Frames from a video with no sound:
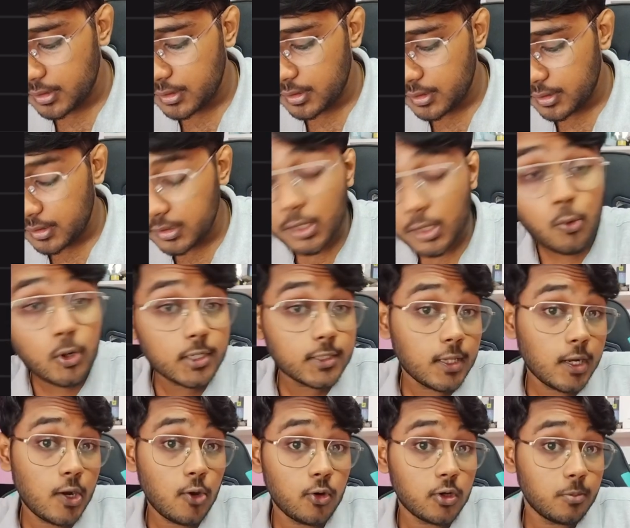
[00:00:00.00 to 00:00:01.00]
Now what is the
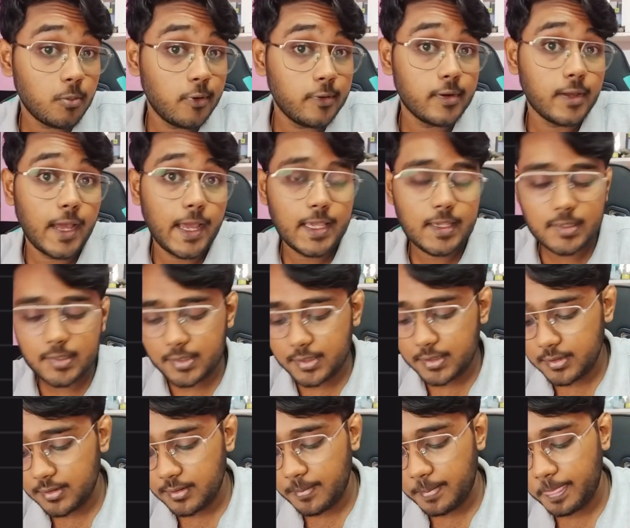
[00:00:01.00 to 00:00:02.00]
lower bound,
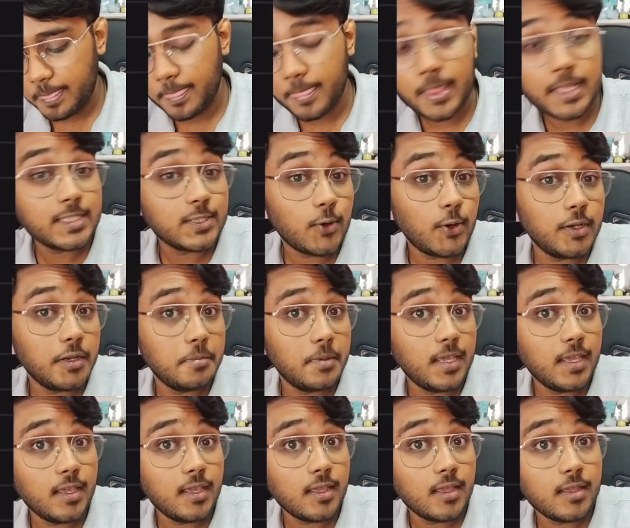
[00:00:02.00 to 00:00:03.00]
guys? It's going to
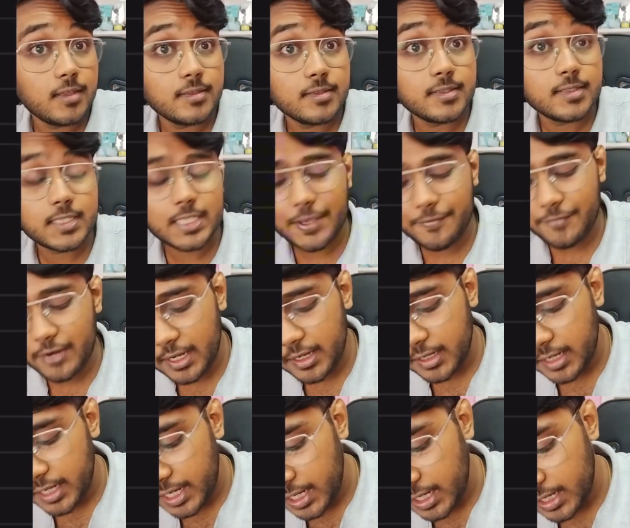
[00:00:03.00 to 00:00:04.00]
be
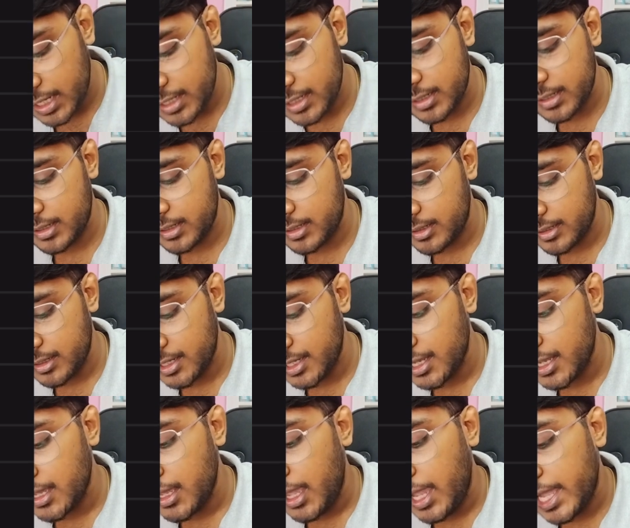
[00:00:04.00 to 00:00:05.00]
17.
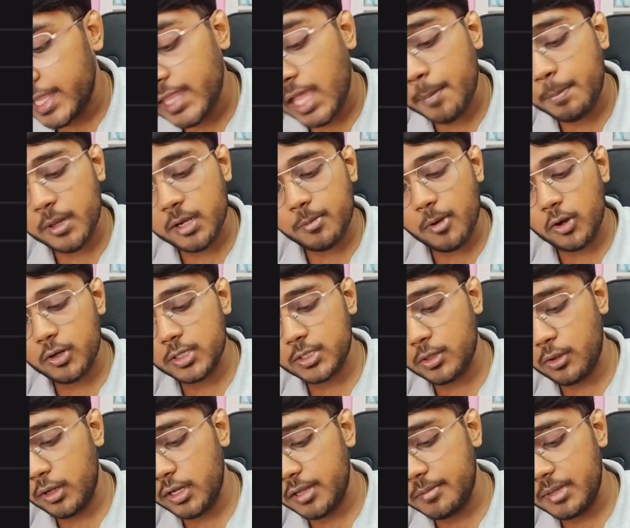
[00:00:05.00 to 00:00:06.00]
And the upper bound is
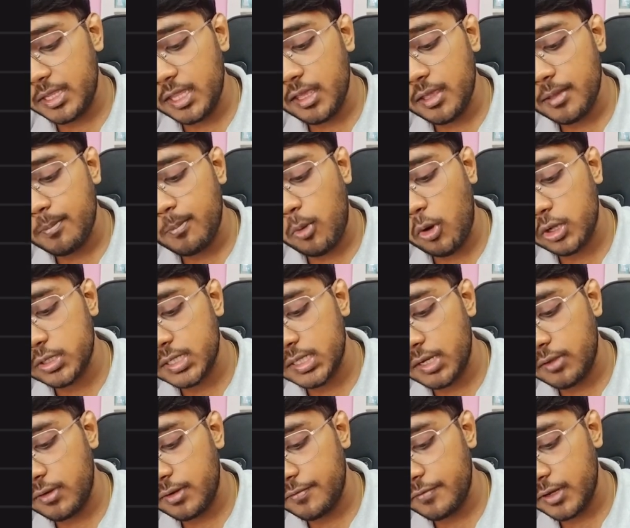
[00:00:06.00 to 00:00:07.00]
going to be the positive
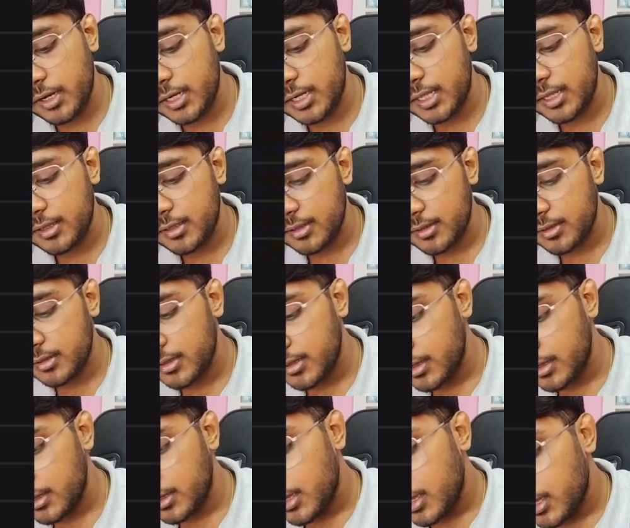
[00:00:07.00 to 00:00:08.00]
infinity.
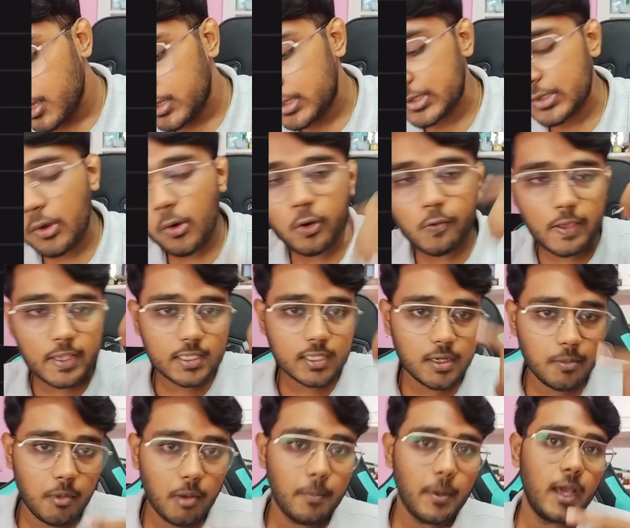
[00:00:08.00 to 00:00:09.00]
So always
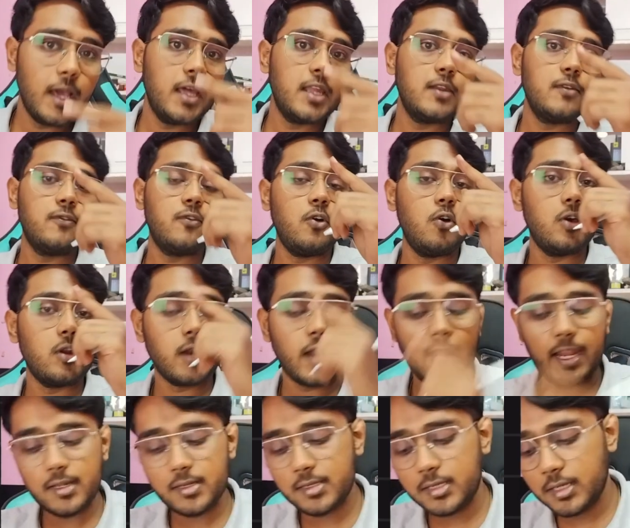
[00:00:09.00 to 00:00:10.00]
remember, for
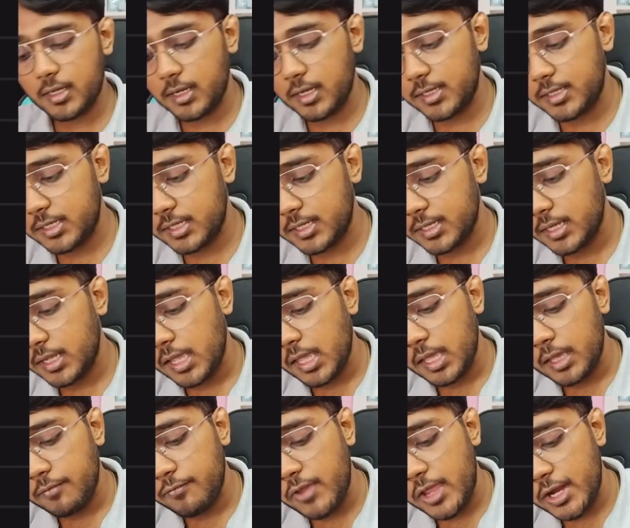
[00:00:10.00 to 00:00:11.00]
right search,
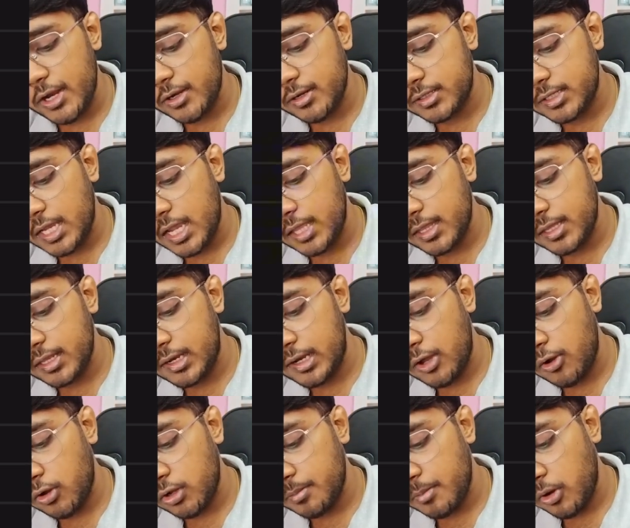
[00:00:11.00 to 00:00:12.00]
we need to change the
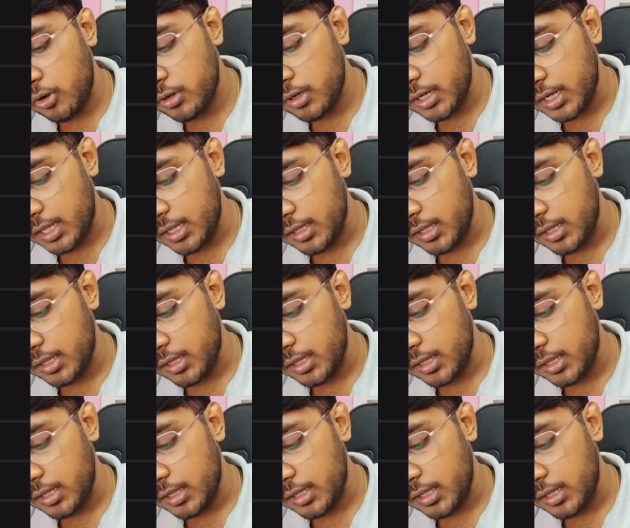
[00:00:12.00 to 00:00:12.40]
lower boundary.